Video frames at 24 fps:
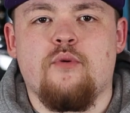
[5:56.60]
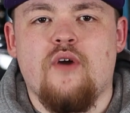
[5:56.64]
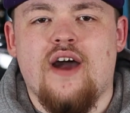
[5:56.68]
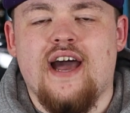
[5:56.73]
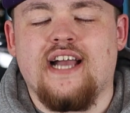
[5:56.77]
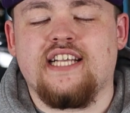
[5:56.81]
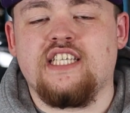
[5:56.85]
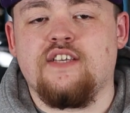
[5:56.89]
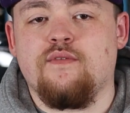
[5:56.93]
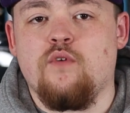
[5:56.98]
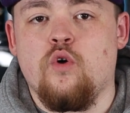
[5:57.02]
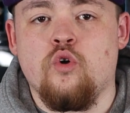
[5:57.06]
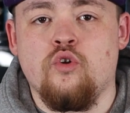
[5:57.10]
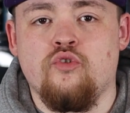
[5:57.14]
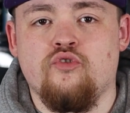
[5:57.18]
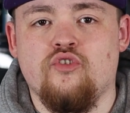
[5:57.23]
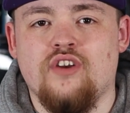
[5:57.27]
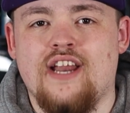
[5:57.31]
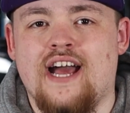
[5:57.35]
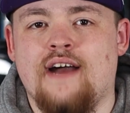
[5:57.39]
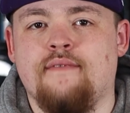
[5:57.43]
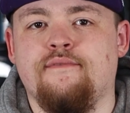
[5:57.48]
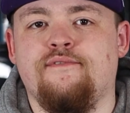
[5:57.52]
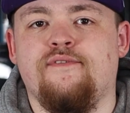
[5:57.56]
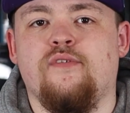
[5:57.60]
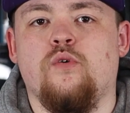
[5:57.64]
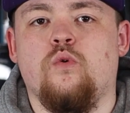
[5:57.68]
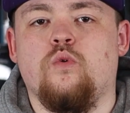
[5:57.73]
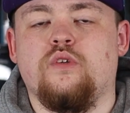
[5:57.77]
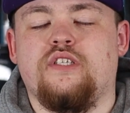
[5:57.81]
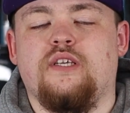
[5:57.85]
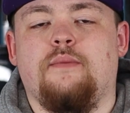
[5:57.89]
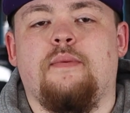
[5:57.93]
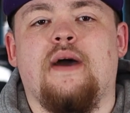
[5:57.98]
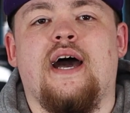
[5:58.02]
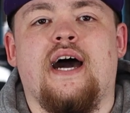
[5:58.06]
price of one hundred and
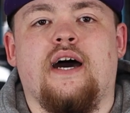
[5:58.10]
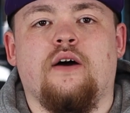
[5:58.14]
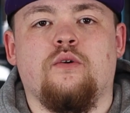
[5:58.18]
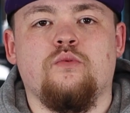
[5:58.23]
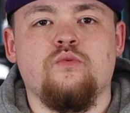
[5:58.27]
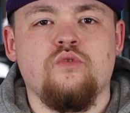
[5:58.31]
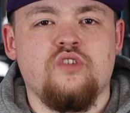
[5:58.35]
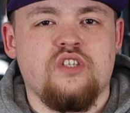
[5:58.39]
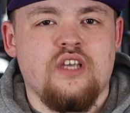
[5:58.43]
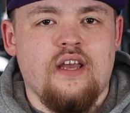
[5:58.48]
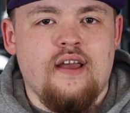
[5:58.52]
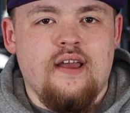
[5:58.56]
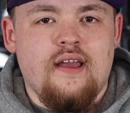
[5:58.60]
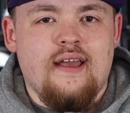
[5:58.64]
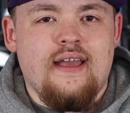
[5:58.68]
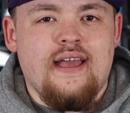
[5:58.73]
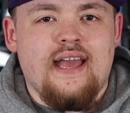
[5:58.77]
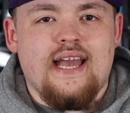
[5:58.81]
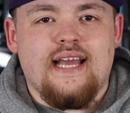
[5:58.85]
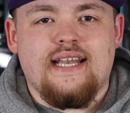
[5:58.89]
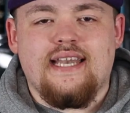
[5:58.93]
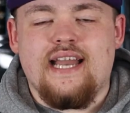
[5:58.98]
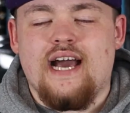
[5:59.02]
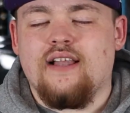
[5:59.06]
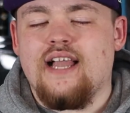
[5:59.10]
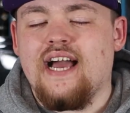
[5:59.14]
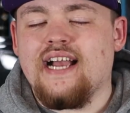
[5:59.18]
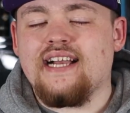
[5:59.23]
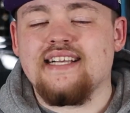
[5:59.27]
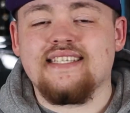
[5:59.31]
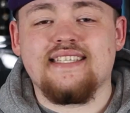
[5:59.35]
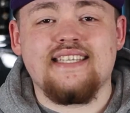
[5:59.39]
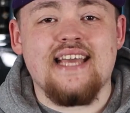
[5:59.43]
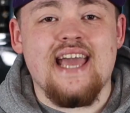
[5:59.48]
forty pounds. Now, like I